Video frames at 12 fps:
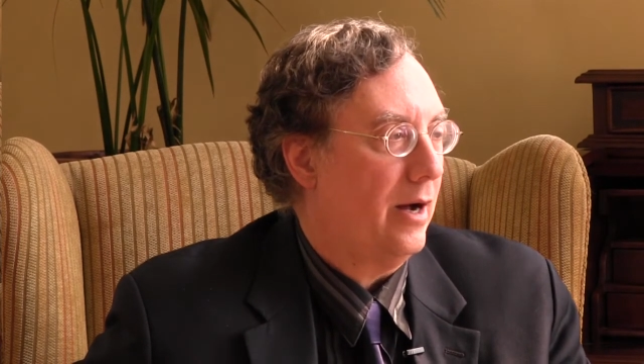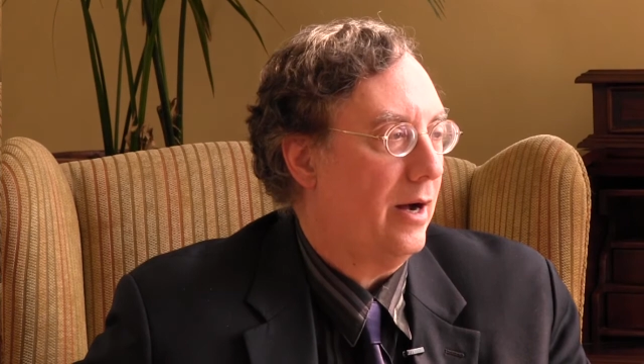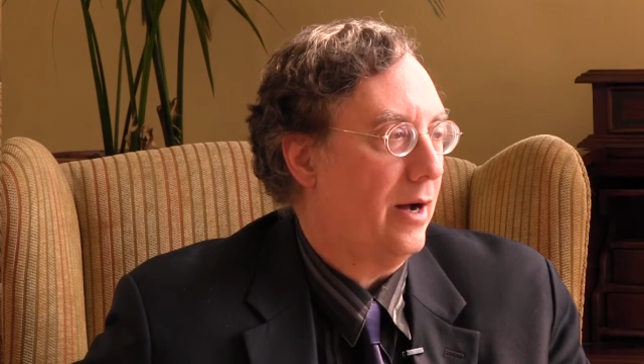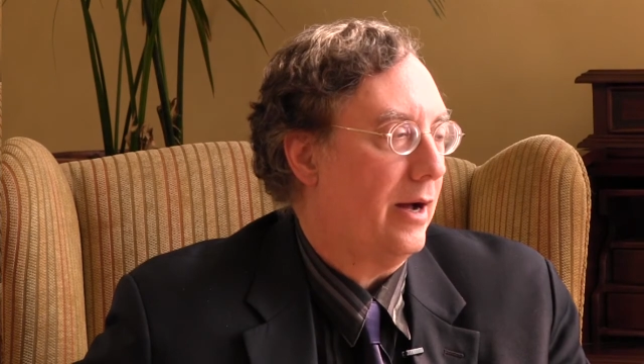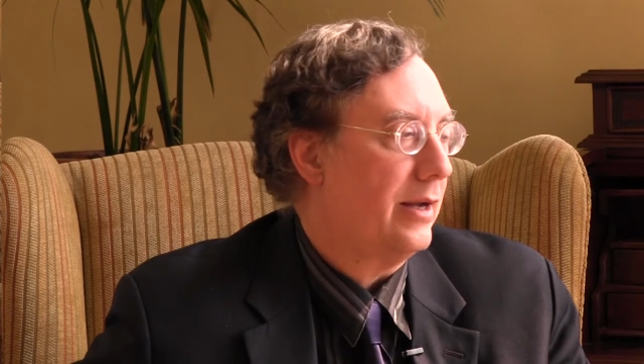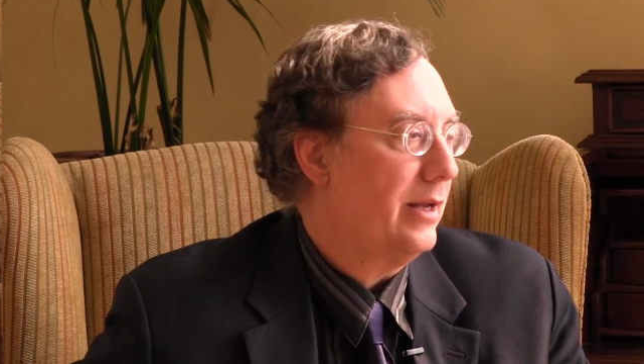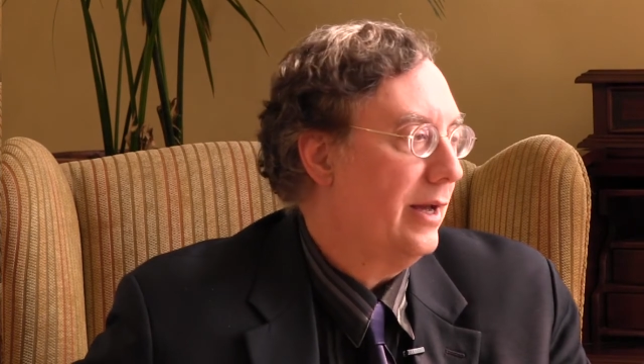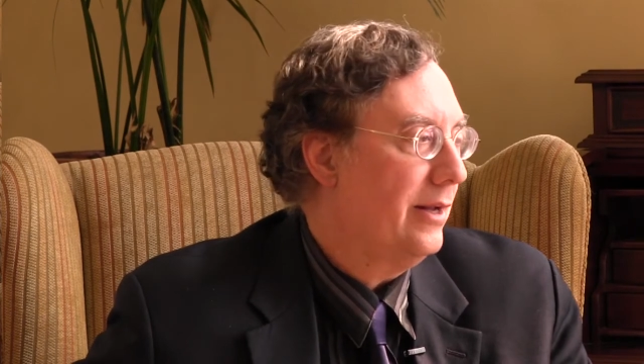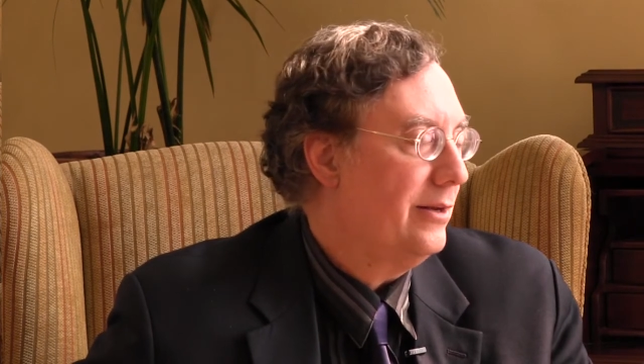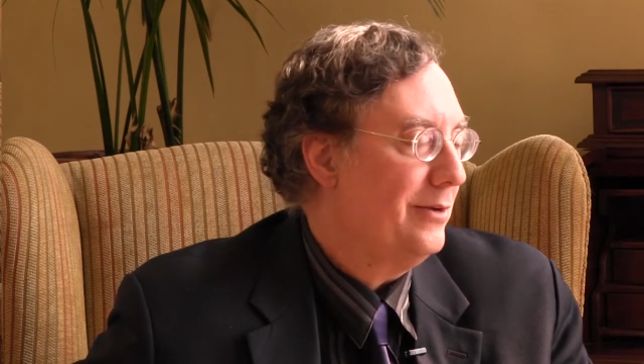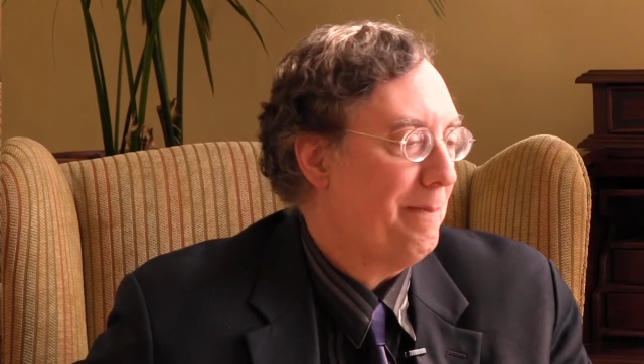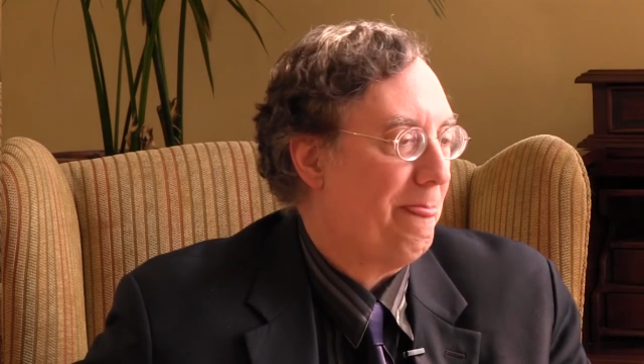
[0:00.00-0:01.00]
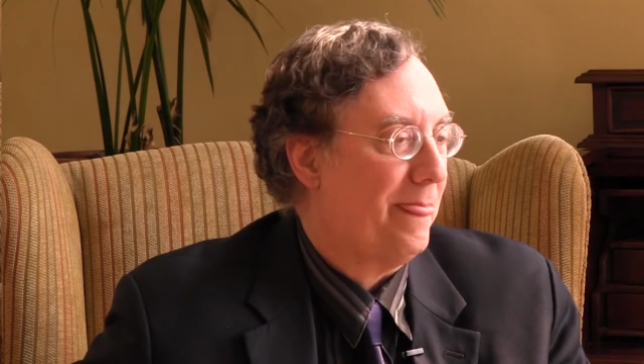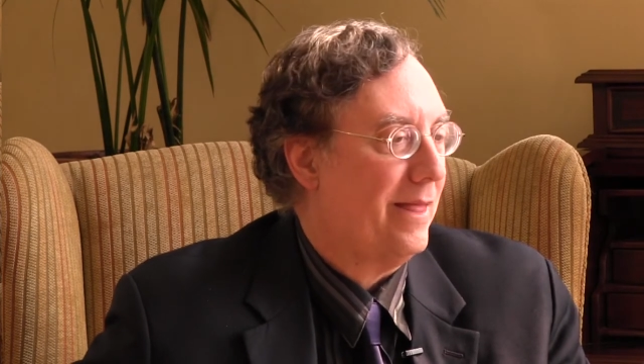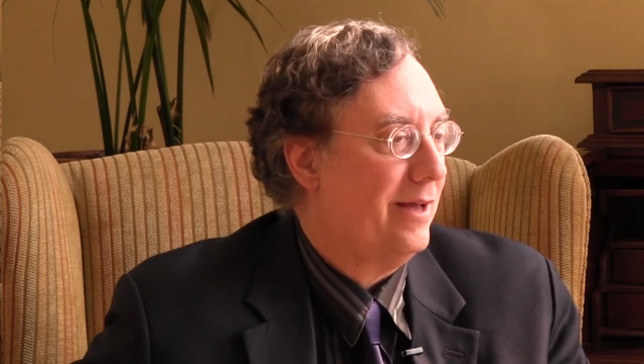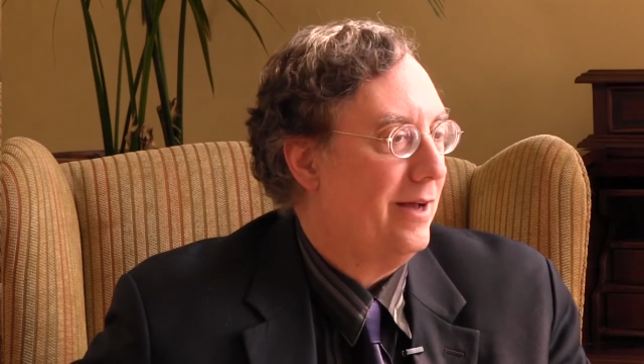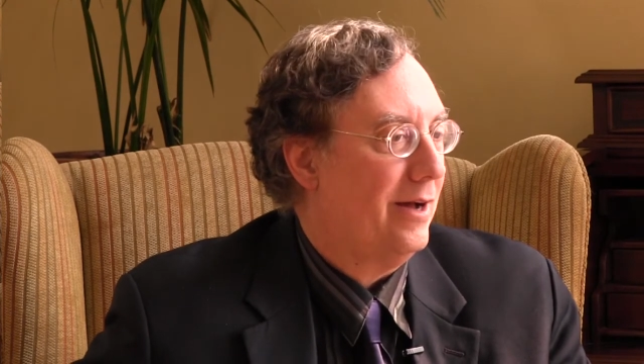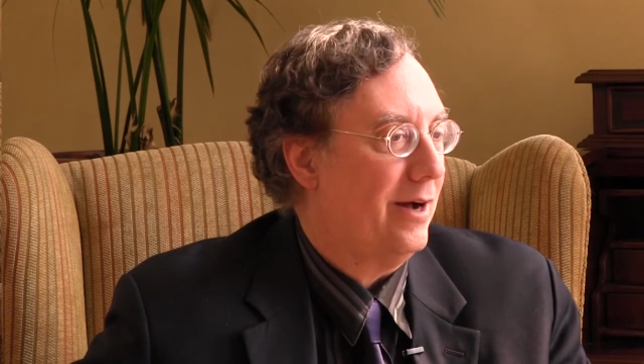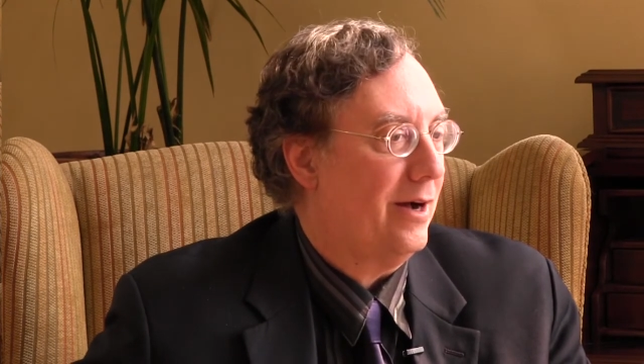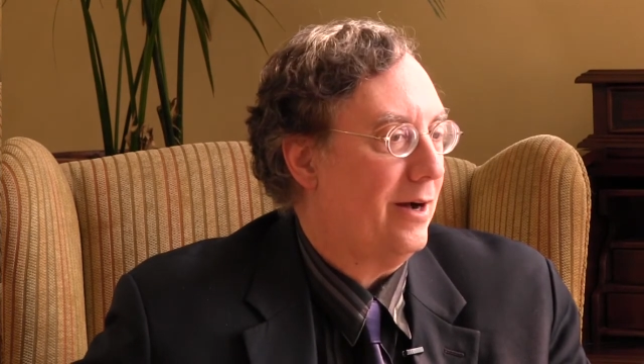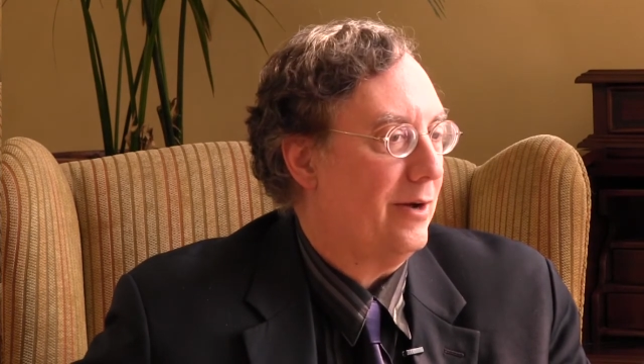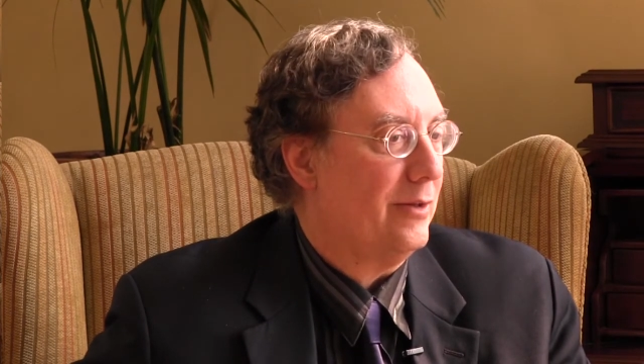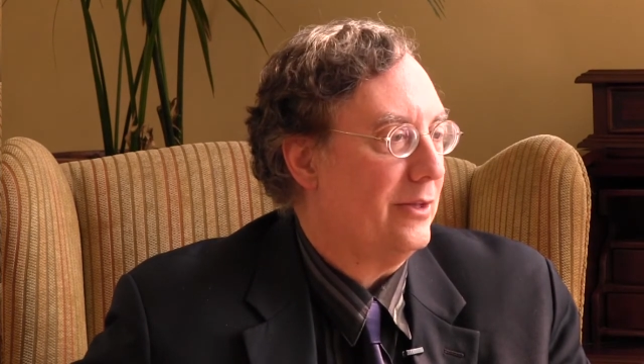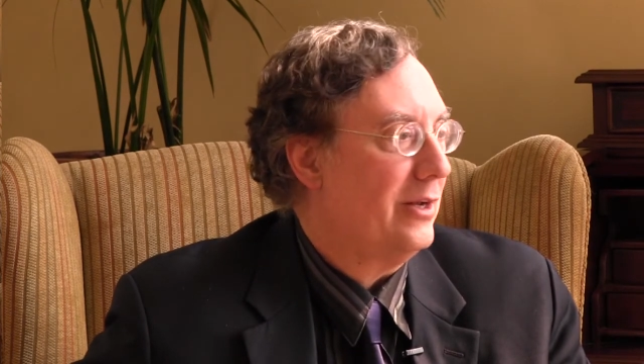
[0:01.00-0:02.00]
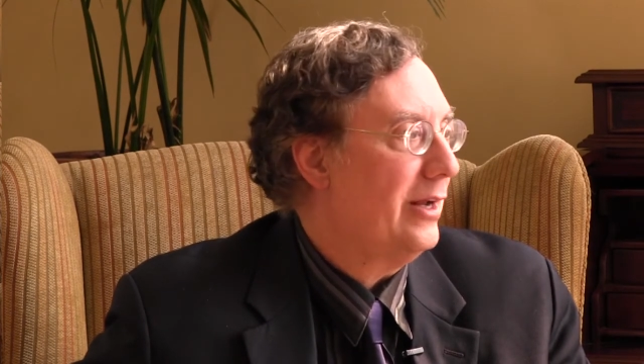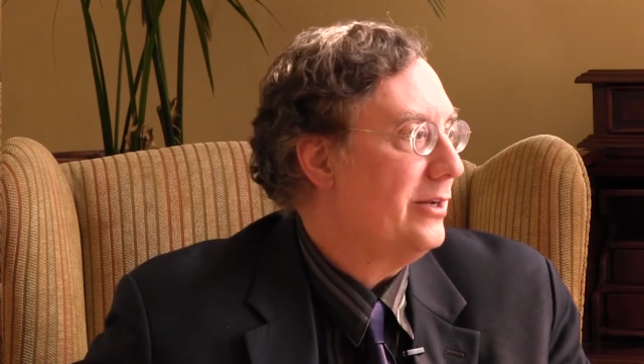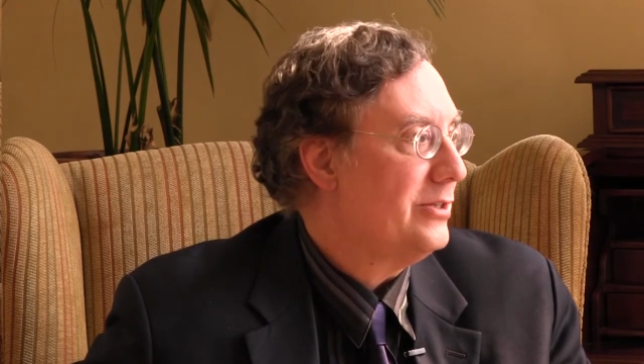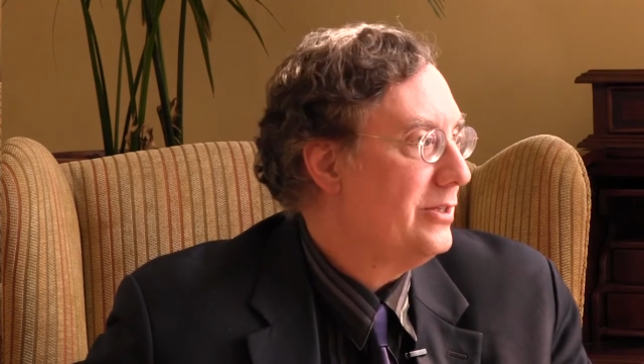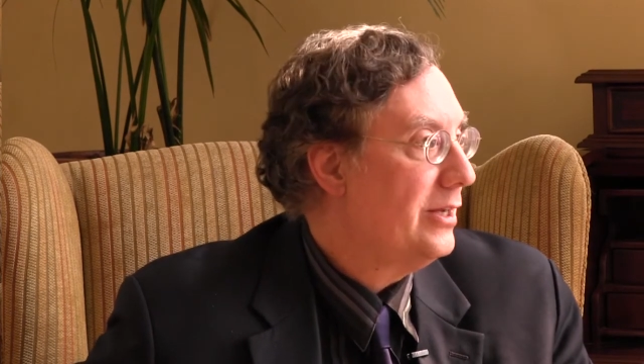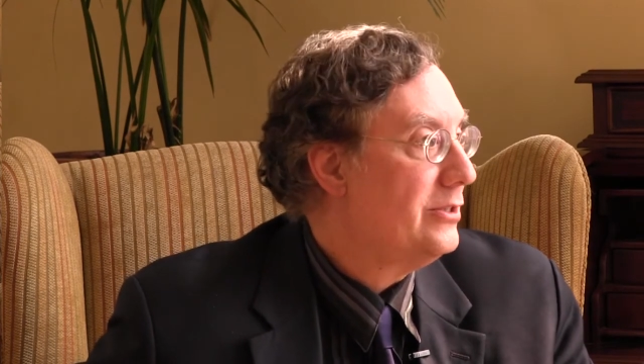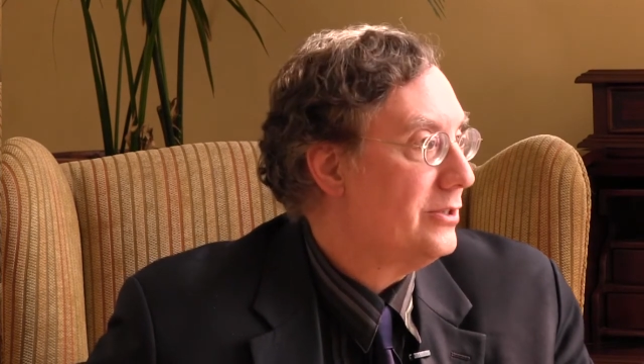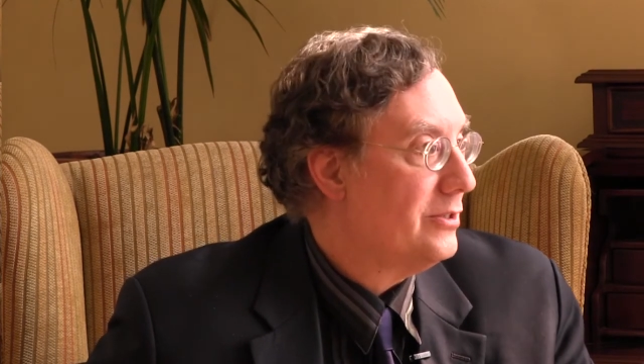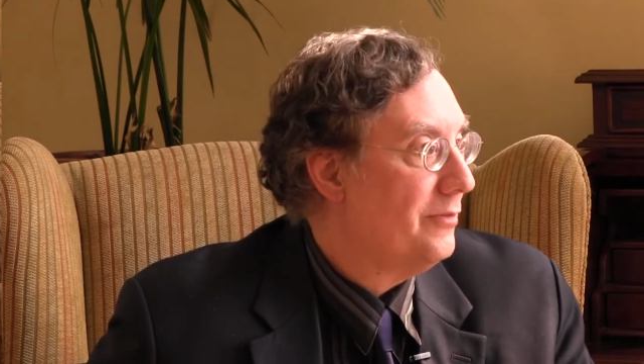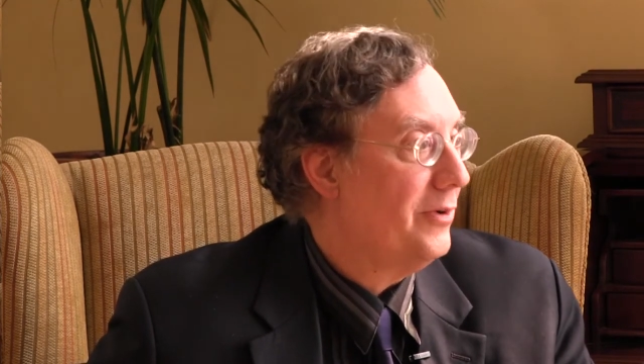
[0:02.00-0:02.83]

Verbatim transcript: Uh, again, uh, the United States is a